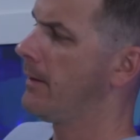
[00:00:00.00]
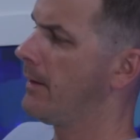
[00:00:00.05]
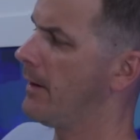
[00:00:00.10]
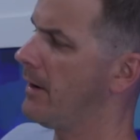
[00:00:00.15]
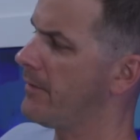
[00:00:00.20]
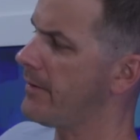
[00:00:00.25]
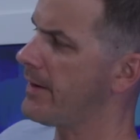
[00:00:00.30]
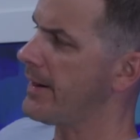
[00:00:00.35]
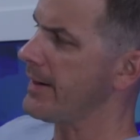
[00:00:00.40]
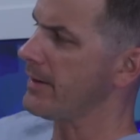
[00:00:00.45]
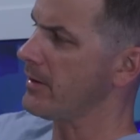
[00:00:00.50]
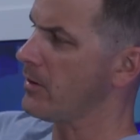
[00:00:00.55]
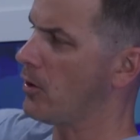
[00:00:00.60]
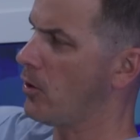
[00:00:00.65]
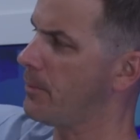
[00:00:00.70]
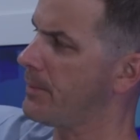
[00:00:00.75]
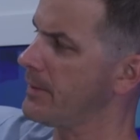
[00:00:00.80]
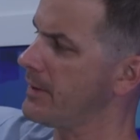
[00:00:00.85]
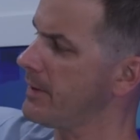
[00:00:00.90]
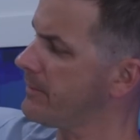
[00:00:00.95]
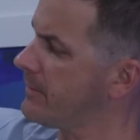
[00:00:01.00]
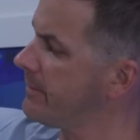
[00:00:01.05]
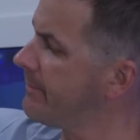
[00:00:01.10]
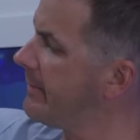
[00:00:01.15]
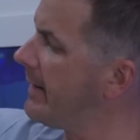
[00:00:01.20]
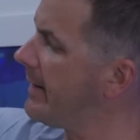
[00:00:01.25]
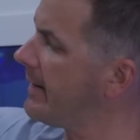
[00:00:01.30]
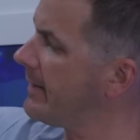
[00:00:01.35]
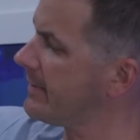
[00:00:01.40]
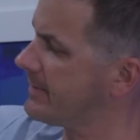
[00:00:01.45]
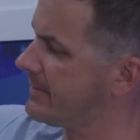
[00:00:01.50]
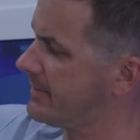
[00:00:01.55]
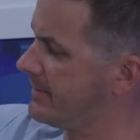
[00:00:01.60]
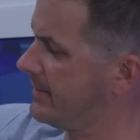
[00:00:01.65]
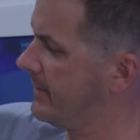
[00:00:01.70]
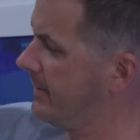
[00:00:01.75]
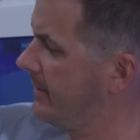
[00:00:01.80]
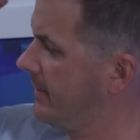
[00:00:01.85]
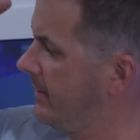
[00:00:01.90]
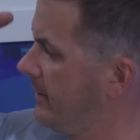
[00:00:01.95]
All right, opened up the
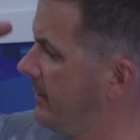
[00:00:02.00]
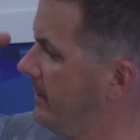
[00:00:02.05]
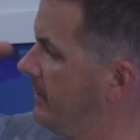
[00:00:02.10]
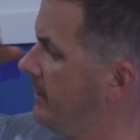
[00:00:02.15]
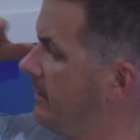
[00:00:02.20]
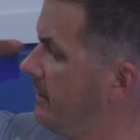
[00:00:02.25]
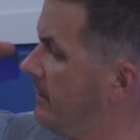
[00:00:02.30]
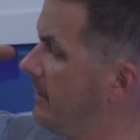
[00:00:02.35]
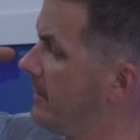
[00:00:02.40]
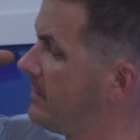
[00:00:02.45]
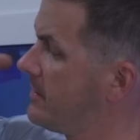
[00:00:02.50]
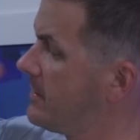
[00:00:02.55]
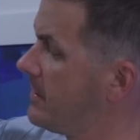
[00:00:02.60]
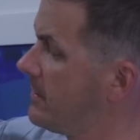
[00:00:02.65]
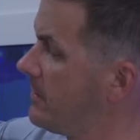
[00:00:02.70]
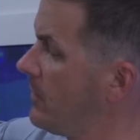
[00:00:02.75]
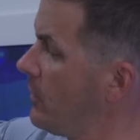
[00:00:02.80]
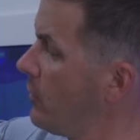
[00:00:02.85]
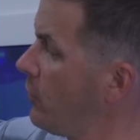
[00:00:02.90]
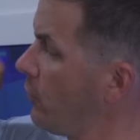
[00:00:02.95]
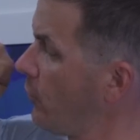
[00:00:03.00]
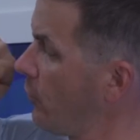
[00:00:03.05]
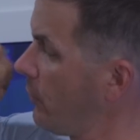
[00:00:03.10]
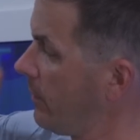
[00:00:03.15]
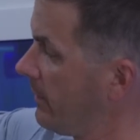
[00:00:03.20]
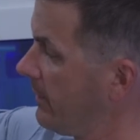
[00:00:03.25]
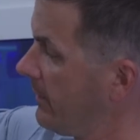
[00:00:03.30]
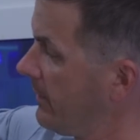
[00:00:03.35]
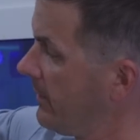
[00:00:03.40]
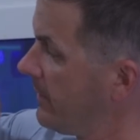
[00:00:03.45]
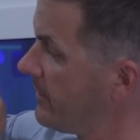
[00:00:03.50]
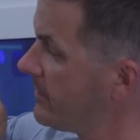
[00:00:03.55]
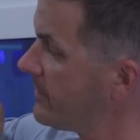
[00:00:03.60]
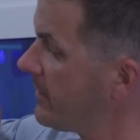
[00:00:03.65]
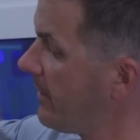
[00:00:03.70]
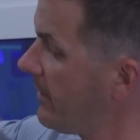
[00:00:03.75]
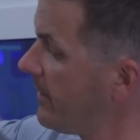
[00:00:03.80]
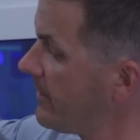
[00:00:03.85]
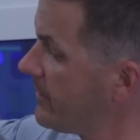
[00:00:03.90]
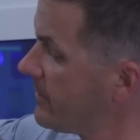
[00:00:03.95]
box. This is new.
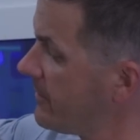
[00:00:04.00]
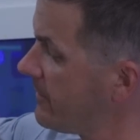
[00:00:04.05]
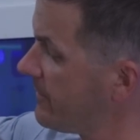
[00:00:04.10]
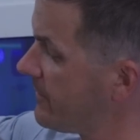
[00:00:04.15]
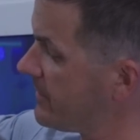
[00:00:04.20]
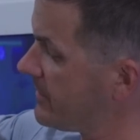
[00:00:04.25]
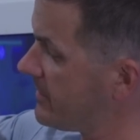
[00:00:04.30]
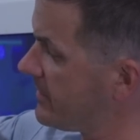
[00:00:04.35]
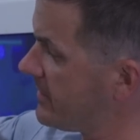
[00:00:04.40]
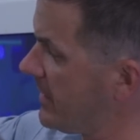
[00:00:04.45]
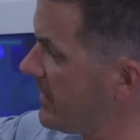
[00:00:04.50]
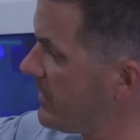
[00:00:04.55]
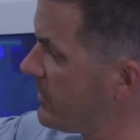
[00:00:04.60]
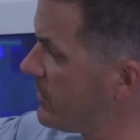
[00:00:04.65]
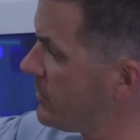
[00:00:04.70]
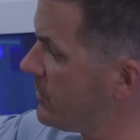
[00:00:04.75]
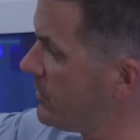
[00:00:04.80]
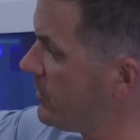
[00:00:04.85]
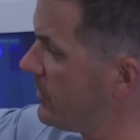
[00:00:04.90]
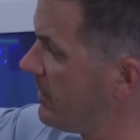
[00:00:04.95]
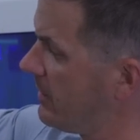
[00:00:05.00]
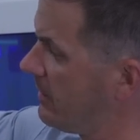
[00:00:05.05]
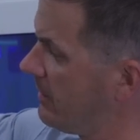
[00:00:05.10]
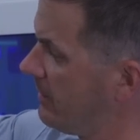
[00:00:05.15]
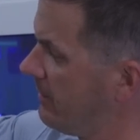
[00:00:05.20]
Solid surface sensor,